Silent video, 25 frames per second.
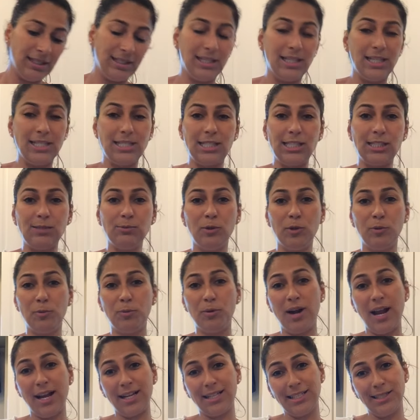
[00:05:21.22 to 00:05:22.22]
this is more
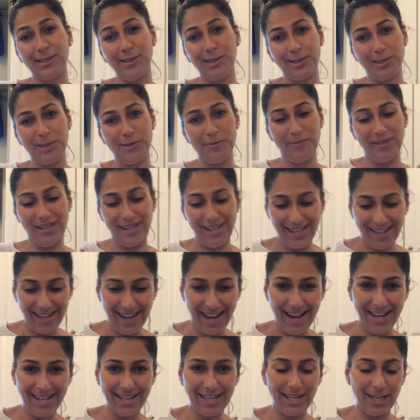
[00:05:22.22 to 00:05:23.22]
practical to me.
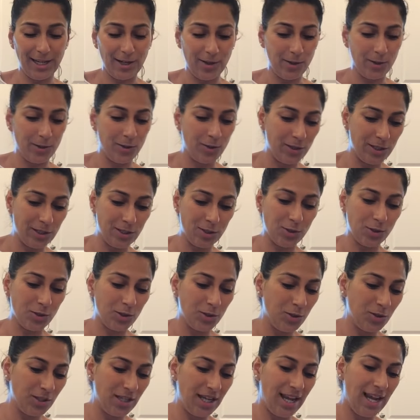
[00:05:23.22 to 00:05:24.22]
I didn't go to the store
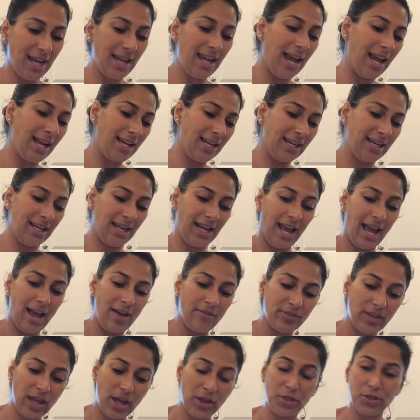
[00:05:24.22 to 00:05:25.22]
today. I didn't
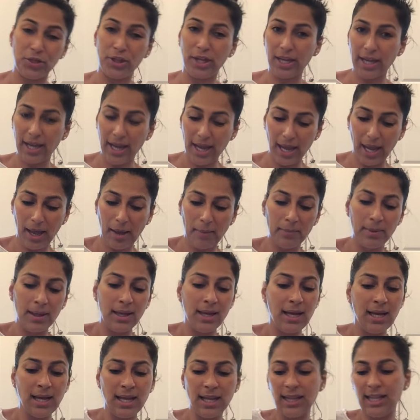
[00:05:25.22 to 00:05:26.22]
have that thick ham.
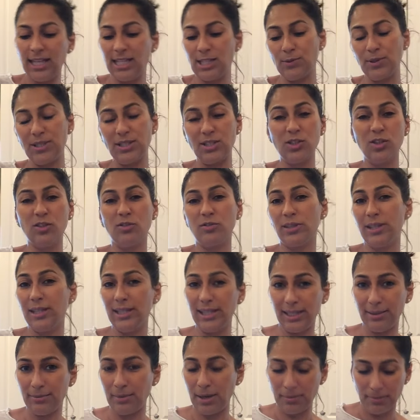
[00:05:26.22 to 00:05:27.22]
This was not
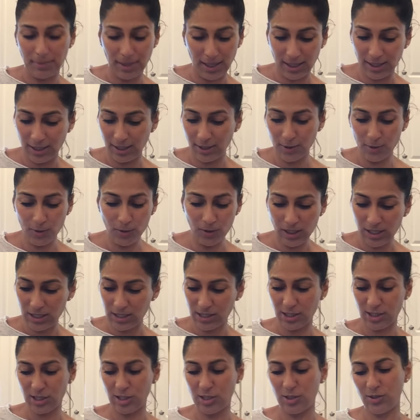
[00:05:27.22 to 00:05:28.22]
really in my menu.
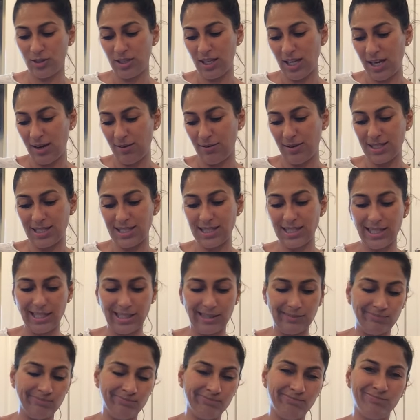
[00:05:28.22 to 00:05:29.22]
It's just today was like,
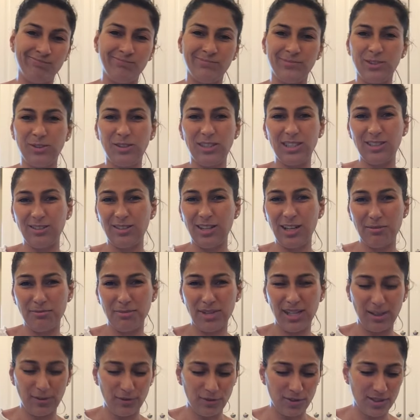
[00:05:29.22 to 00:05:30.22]
what do I
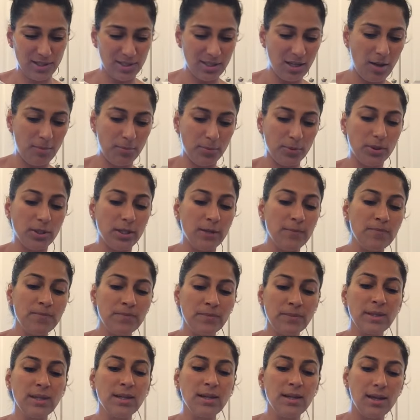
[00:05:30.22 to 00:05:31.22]
make for supper?
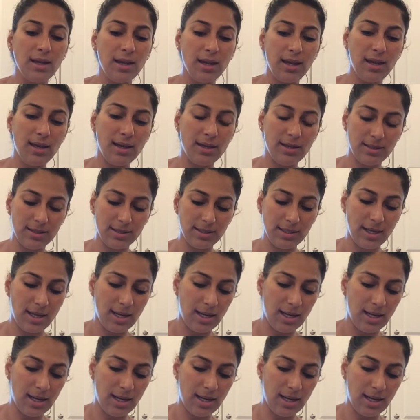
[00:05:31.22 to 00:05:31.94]
And